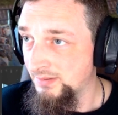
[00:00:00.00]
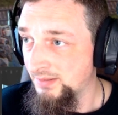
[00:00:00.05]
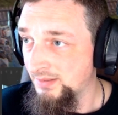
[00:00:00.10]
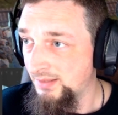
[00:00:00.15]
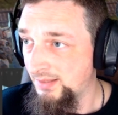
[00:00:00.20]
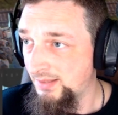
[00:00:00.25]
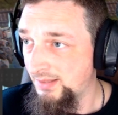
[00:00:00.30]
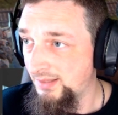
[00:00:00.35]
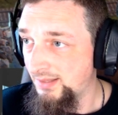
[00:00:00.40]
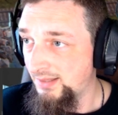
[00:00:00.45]

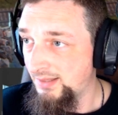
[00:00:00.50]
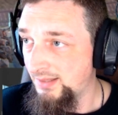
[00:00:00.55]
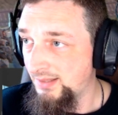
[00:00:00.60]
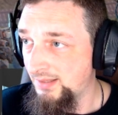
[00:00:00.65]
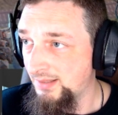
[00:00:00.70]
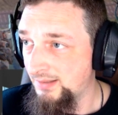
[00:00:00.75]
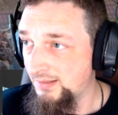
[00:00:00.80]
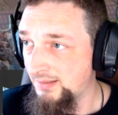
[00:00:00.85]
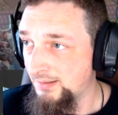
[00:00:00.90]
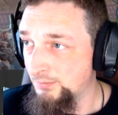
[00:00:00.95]

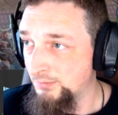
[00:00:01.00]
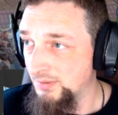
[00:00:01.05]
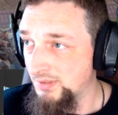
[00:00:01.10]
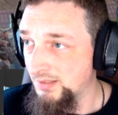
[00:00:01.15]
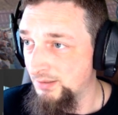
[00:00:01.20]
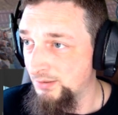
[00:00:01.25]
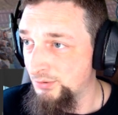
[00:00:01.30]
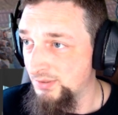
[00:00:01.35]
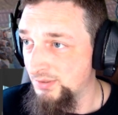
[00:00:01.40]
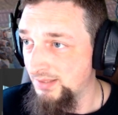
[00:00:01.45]
And then we're going
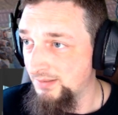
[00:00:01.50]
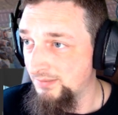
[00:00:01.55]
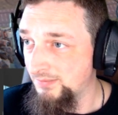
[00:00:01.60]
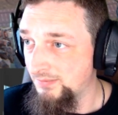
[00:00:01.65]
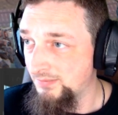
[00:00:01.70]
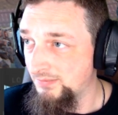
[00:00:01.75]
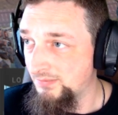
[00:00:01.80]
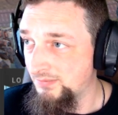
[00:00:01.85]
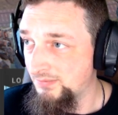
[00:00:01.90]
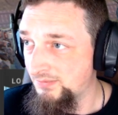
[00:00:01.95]
to try to
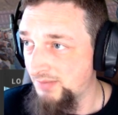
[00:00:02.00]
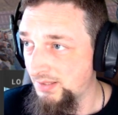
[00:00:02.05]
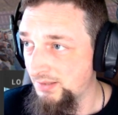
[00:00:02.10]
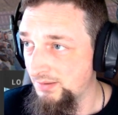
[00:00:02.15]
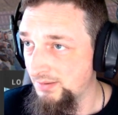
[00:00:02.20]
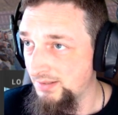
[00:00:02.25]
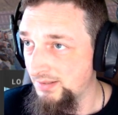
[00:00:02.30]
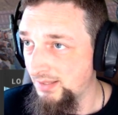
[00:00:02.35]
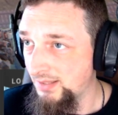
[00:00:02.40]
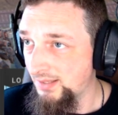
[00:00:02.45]

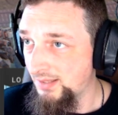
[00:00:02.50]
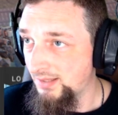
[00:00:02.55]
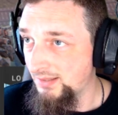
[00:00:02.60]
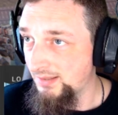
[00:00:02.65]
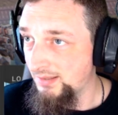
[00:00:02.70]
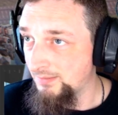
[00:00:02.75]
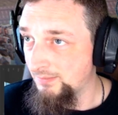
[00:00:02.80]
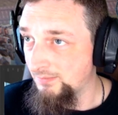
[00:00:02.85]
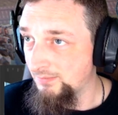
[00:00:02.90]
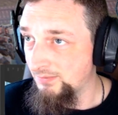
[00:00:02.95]
fire at
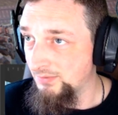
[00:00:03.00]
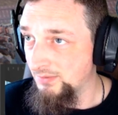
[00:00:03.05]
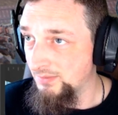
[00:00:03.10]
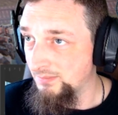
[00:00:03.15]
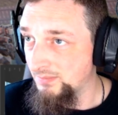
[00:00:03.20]
him from